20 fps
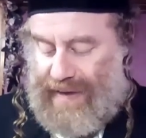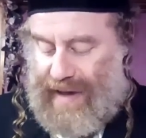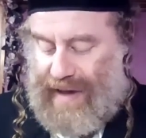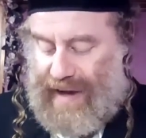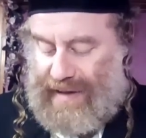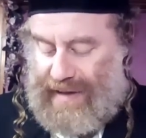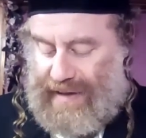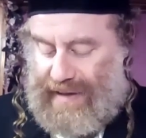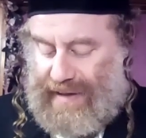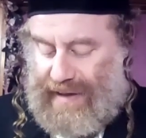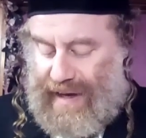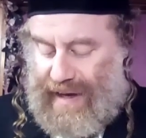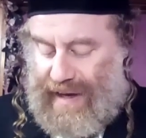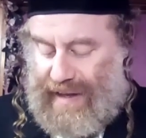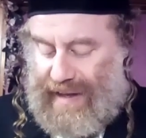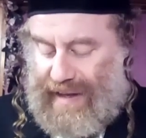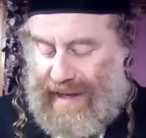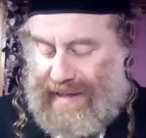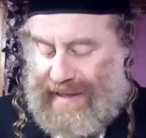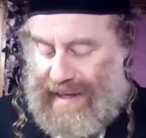Does, uh,
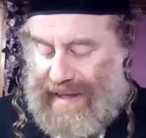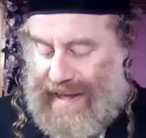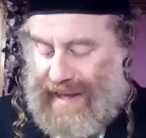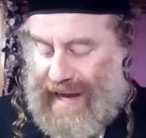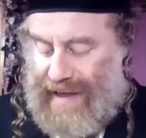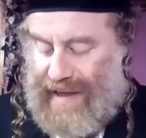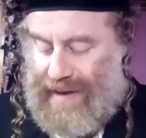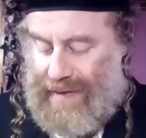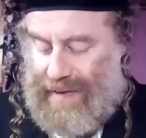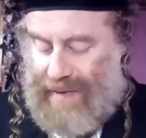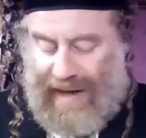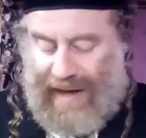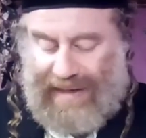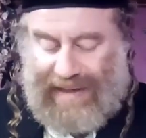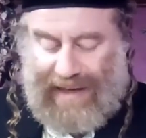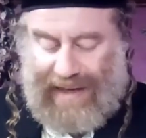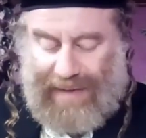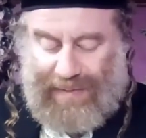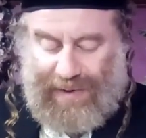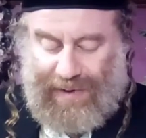does an otherwise
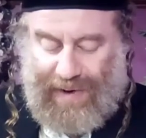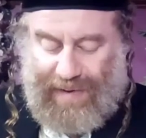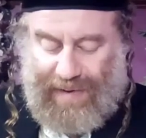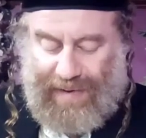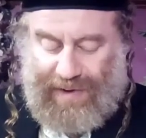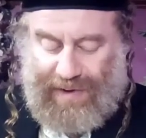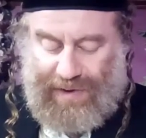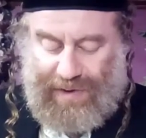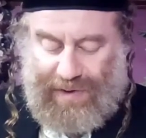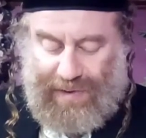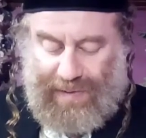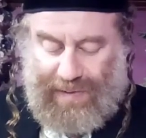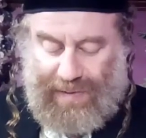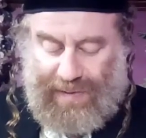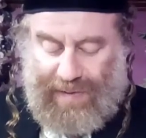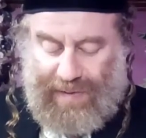observant Jew